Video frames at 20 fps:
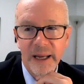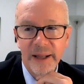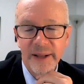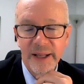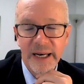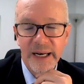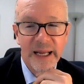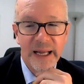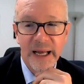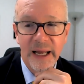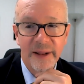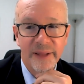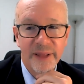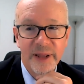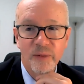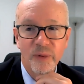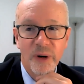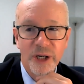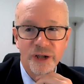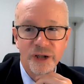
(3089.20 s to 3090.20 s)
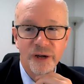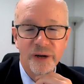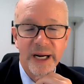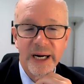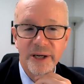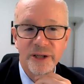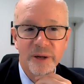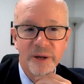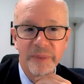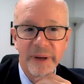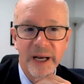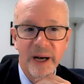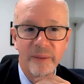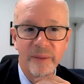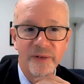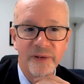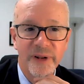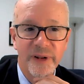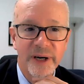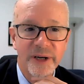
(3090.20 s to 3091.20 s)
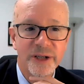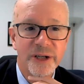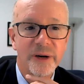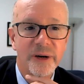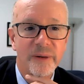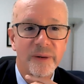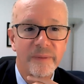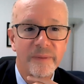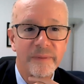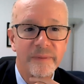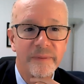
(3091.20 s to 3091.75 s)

then I think WashU Cares could be helpful there too.